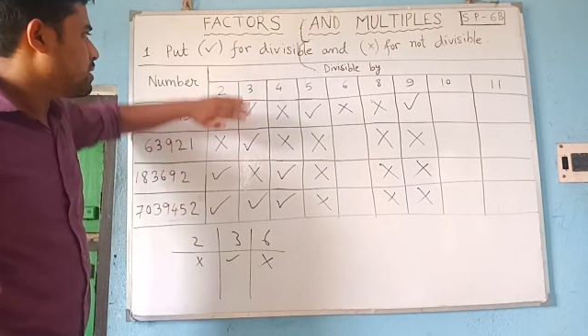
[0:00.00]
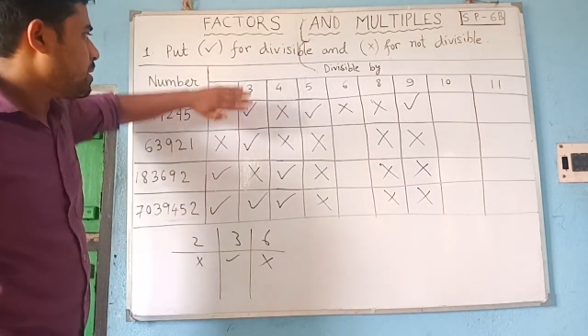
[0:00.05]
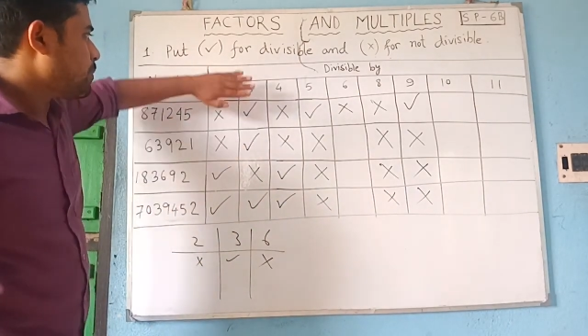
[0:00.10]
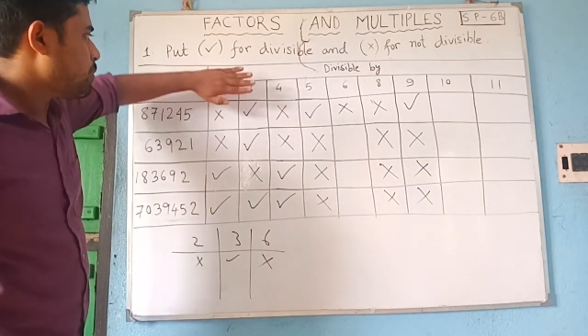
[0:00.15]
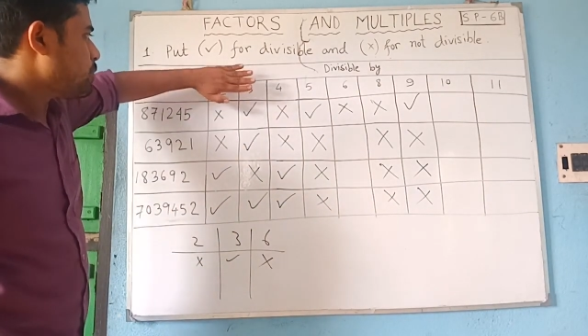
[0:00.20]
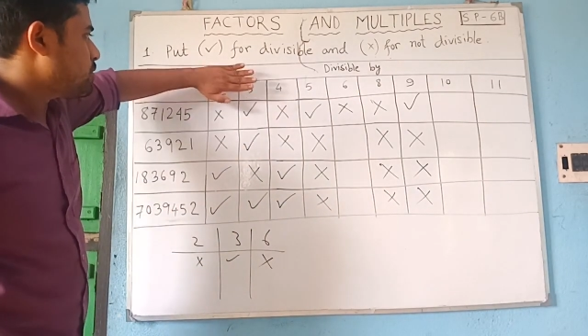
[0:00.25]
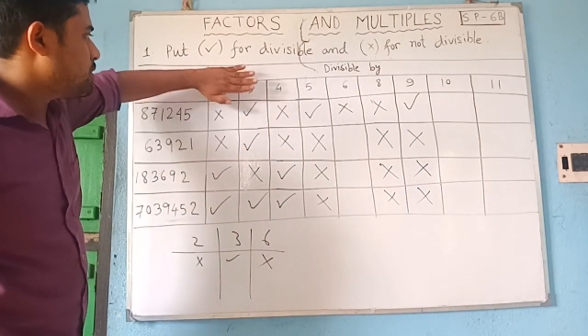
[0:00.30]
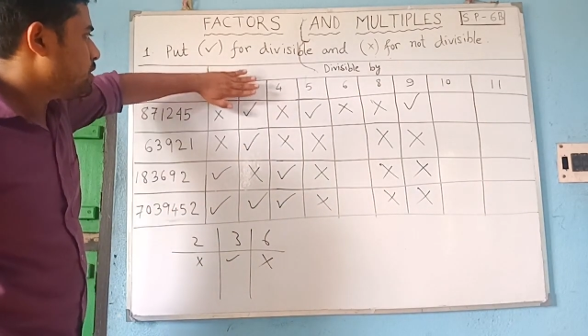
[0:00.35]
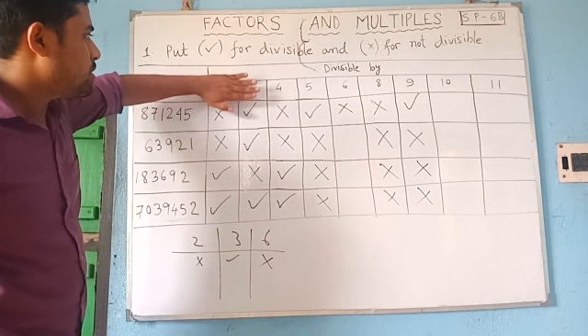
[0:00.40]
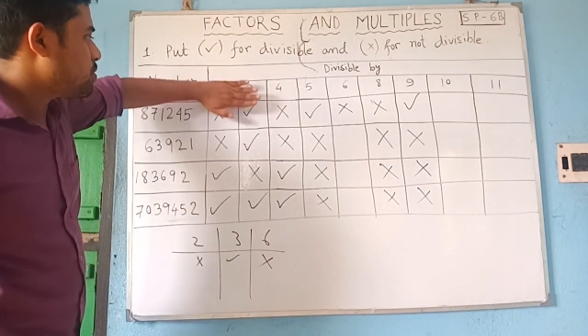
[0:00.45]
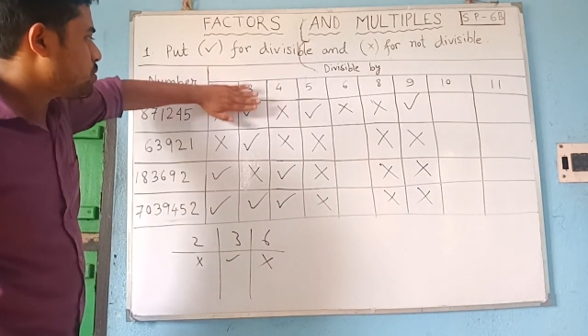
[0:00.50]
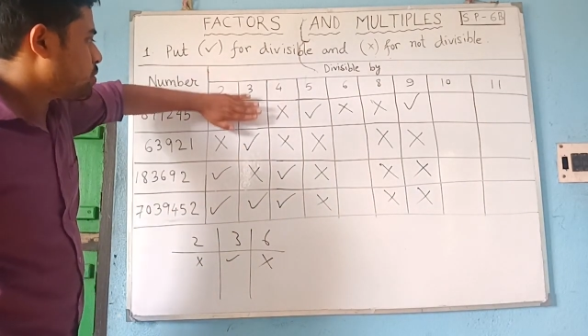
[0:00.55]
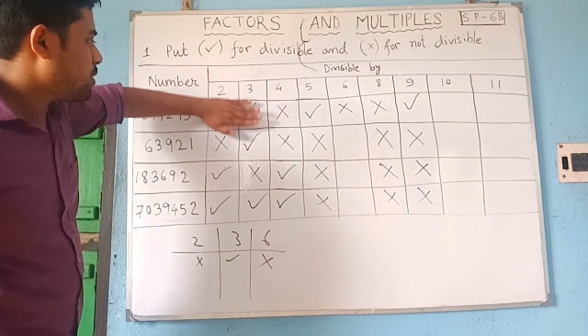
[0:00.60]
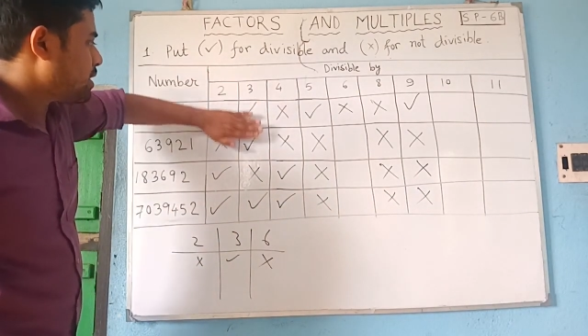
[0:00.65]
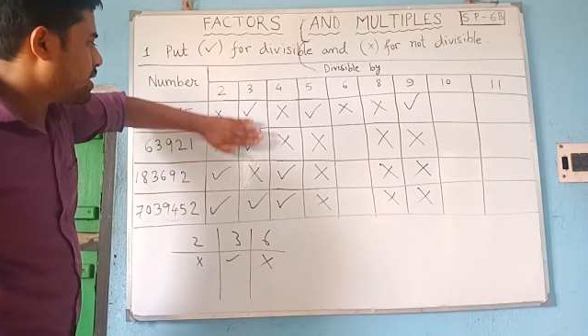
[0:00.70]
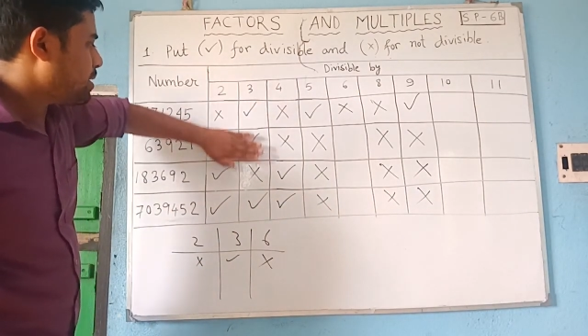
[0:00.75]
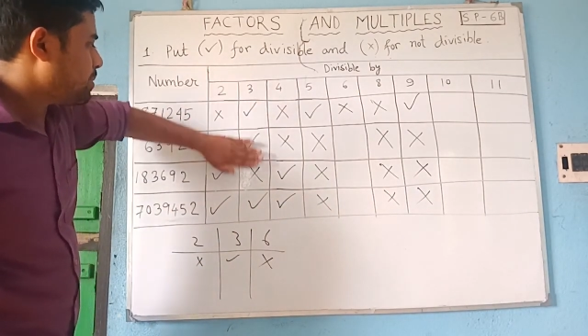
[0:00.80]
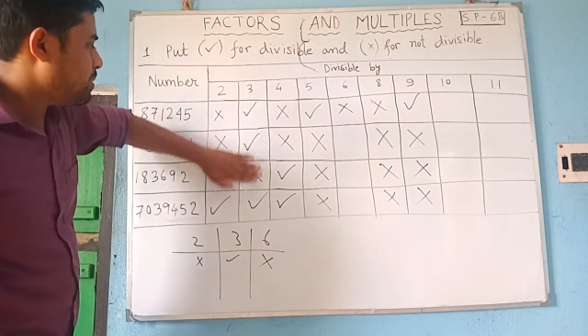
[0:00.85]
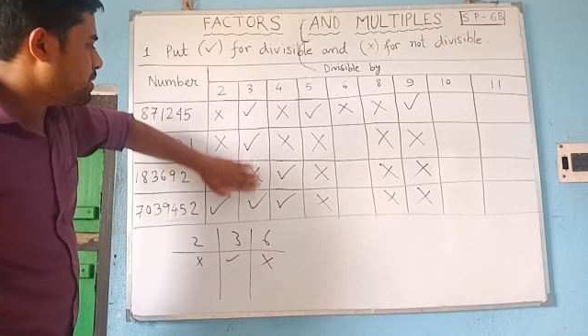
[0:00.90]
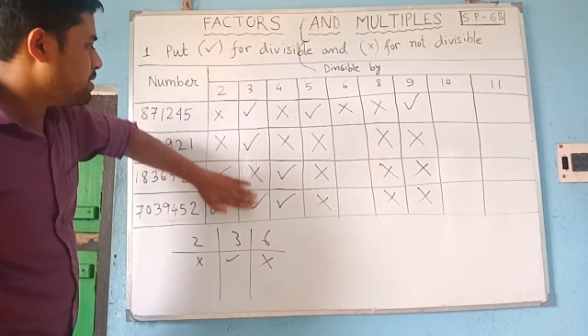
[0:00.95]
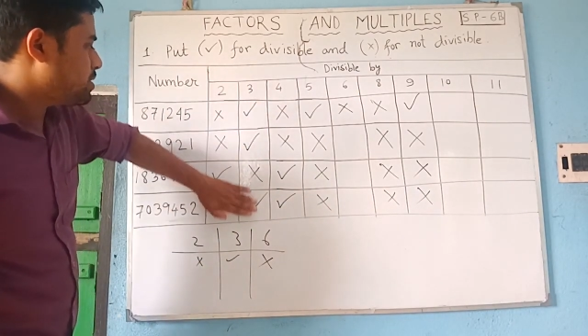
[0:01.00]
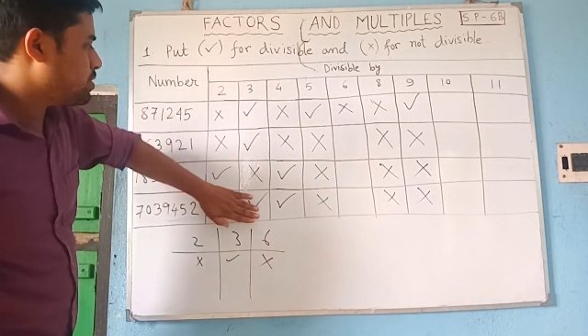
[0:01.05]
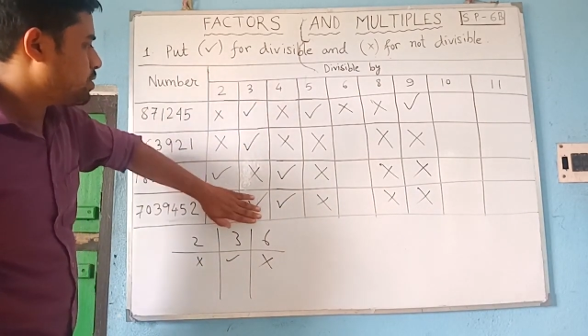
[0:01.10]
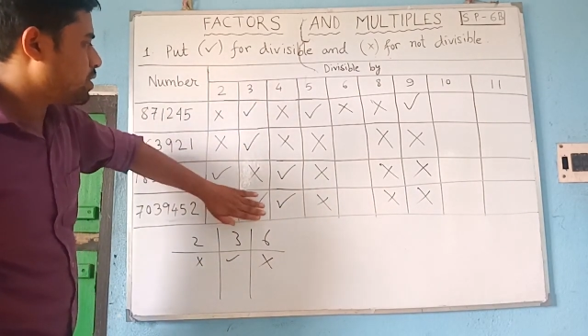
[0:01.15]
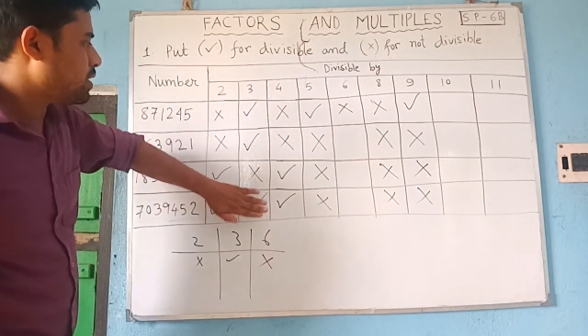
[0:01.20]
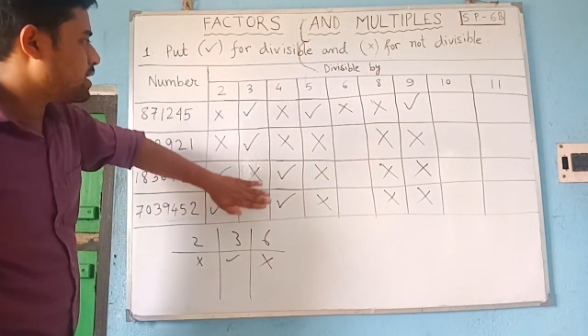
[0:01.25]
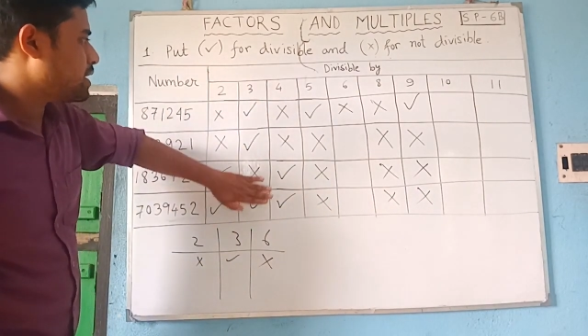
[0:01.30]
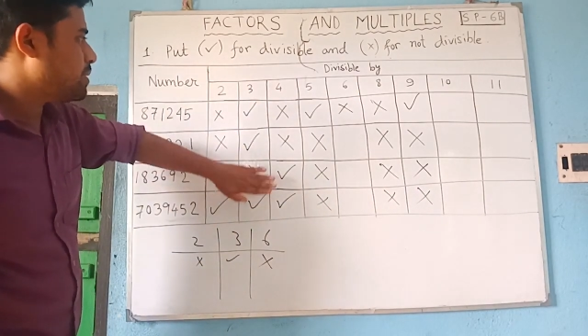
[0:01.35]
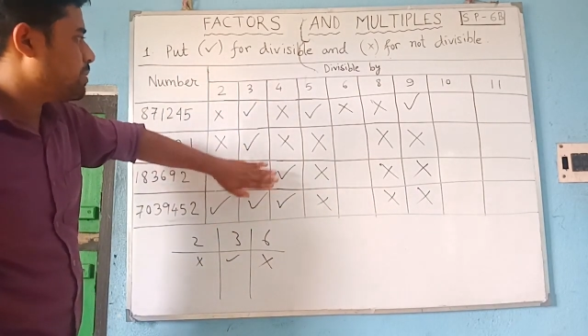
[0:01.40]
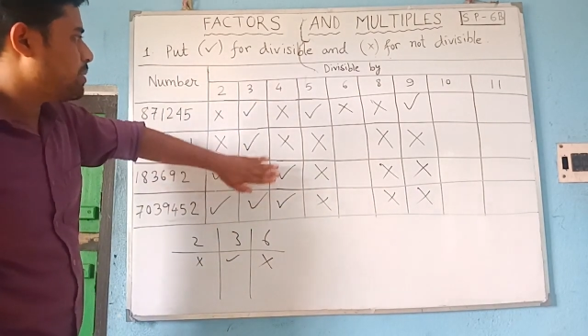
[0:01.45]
suppose this column is not